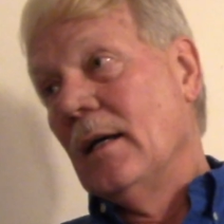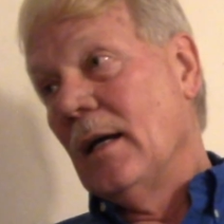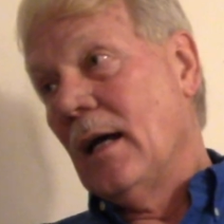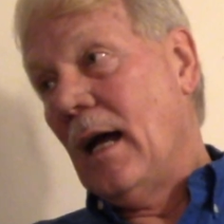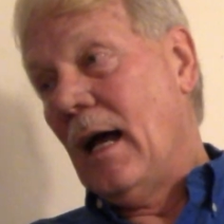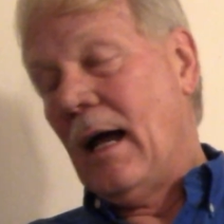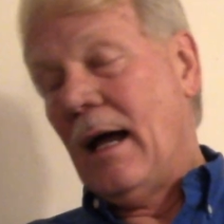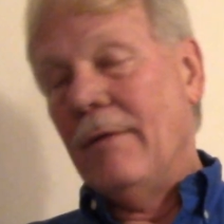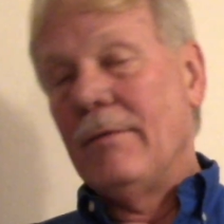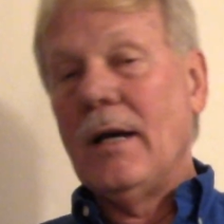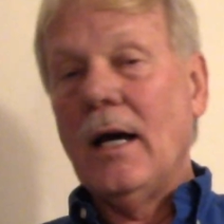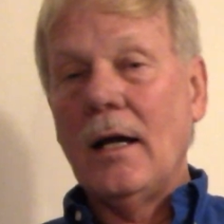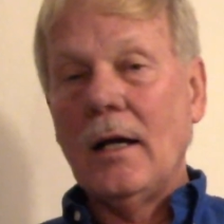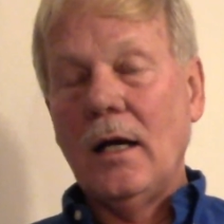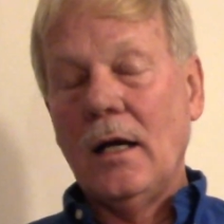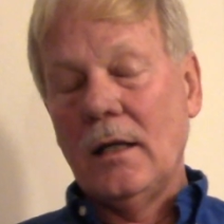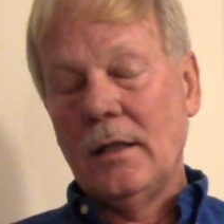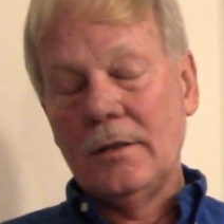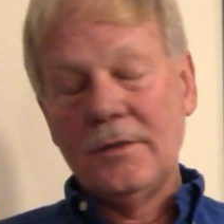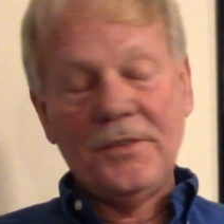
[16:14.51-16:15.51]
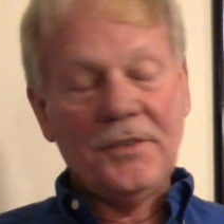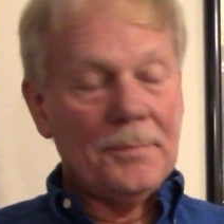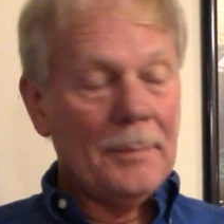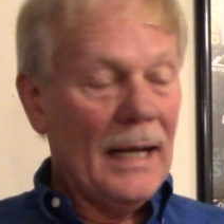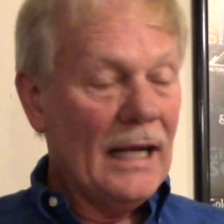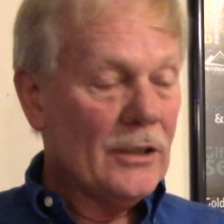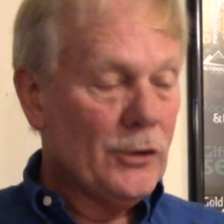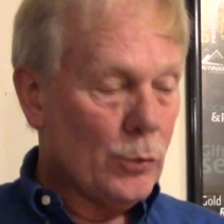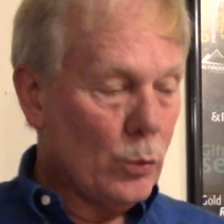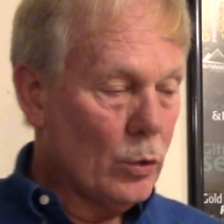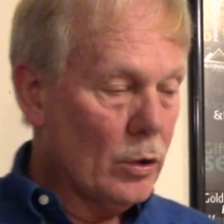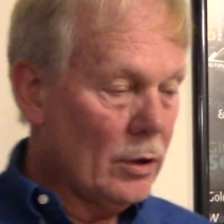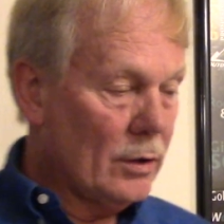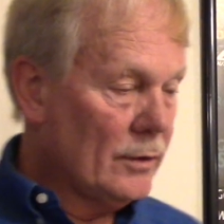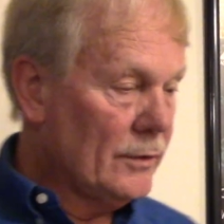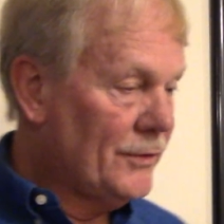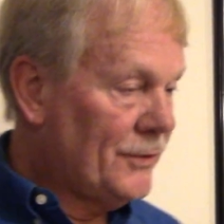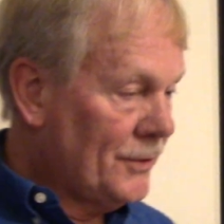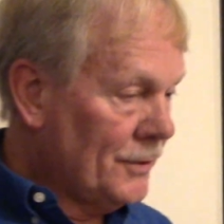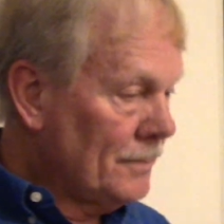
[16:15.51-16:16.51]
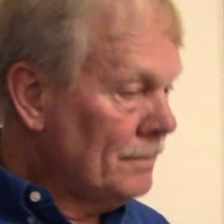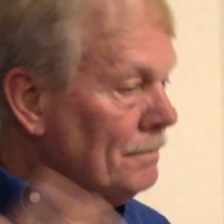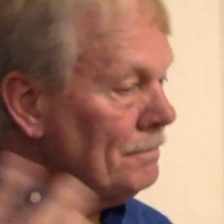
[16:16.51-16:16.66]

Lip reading: I've got Smashwords